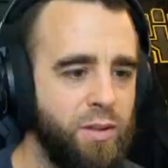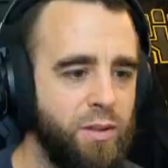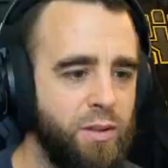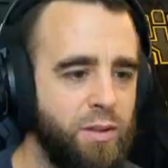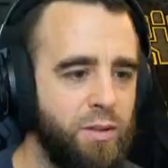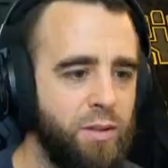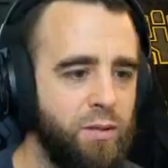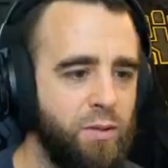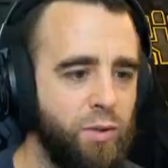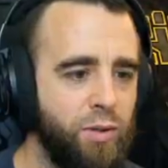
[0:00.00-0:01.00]
I don't
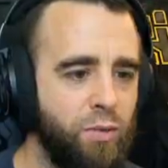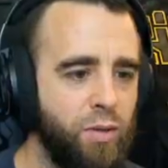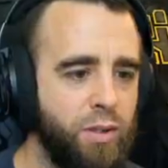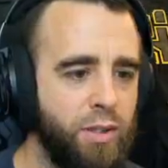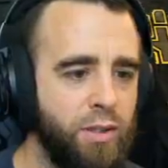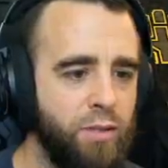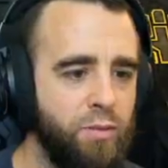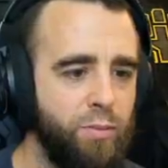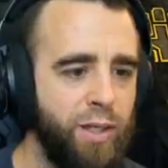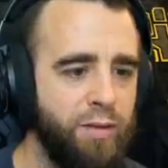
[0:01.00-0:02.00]
know what's going on here.
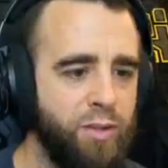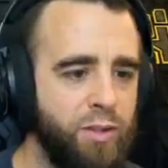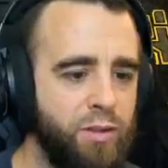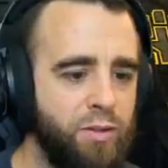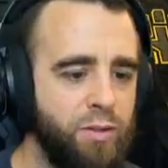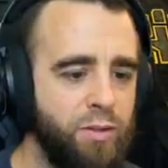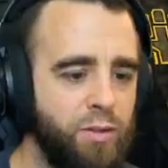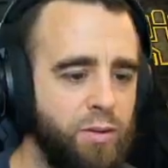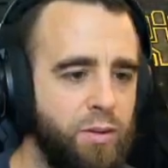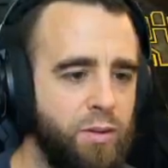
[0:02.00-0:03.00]
We may have to
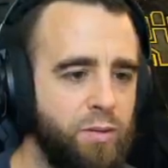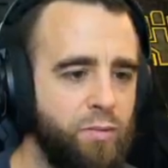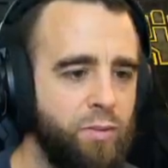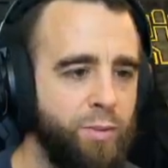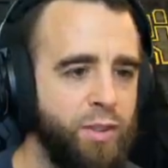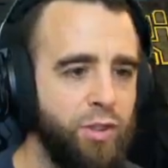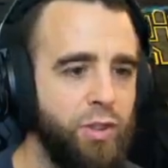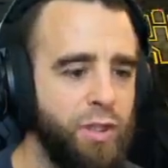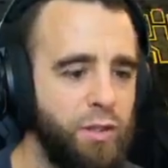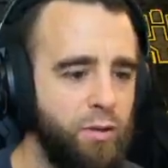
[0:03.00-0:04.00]

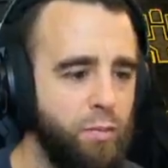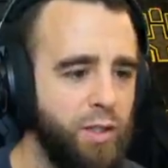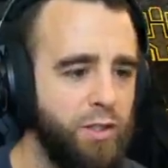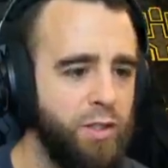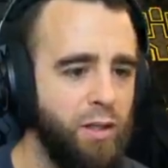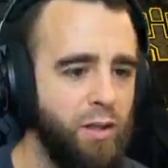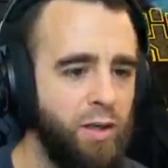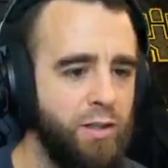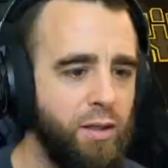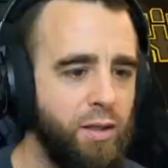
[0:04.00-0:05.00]
reposition here. Oh, I just got
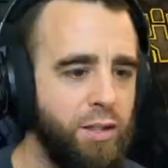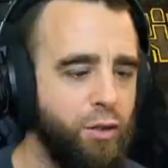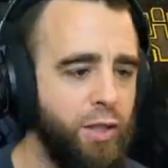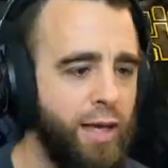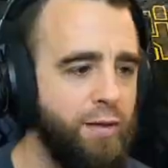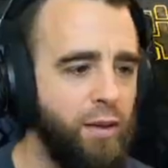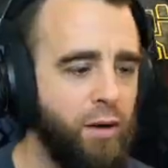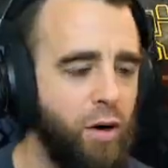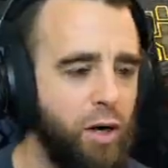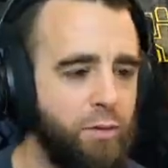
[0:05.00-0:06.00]
locked on. You heard that
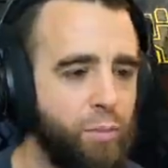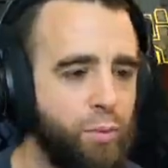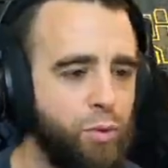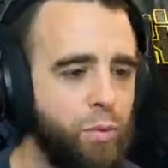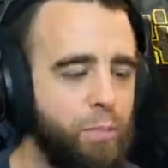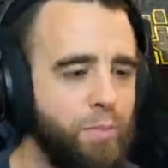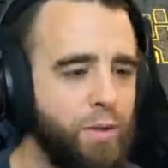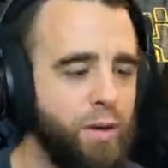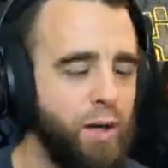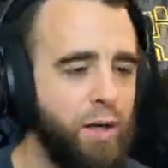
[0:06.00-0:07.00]
audible,
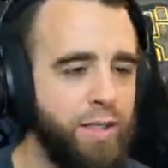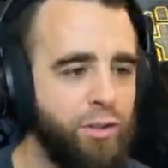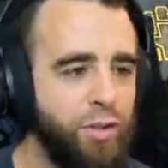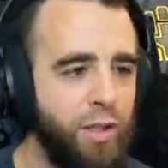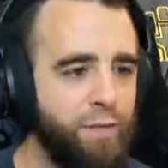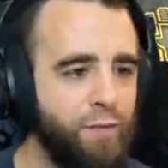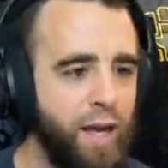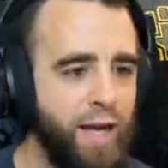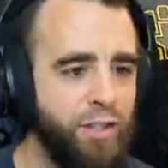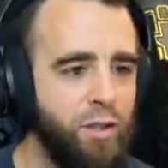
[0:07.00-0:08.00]
and you saw that
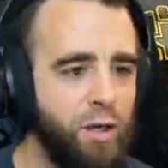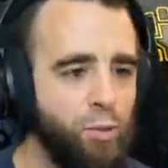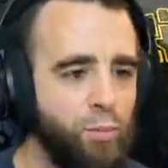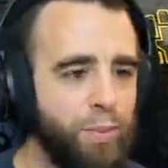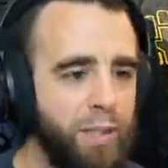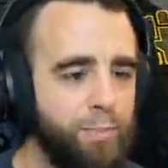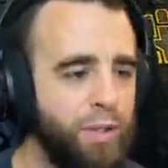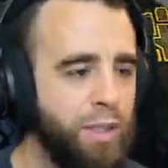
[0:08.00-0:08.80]
flash and audible beep.